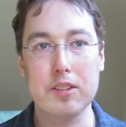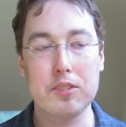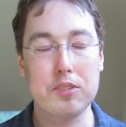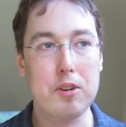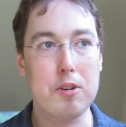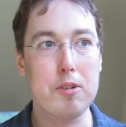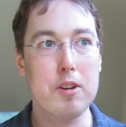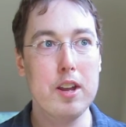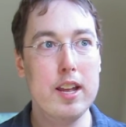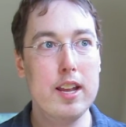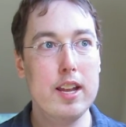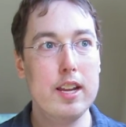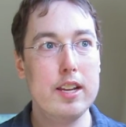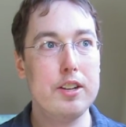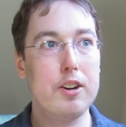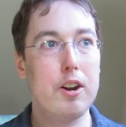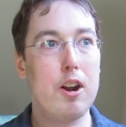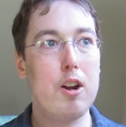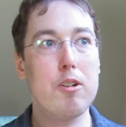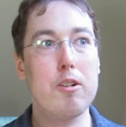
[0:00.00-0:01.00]
So
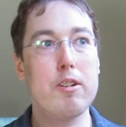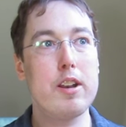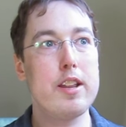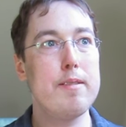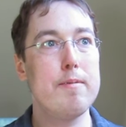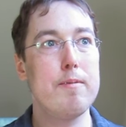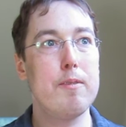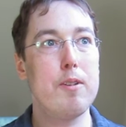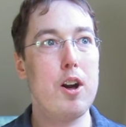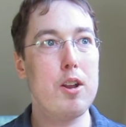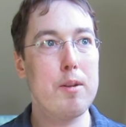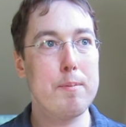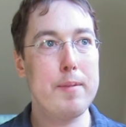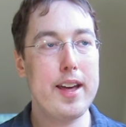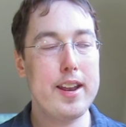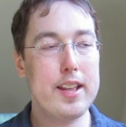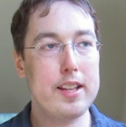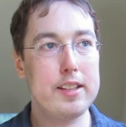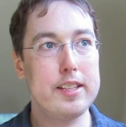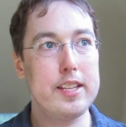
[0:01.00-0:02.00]
you're already
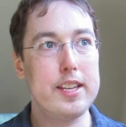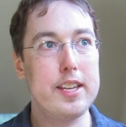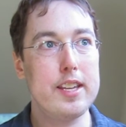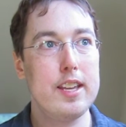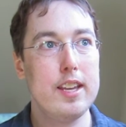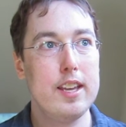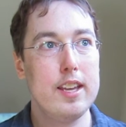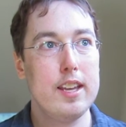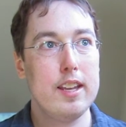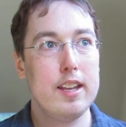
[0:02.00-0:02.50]
automatically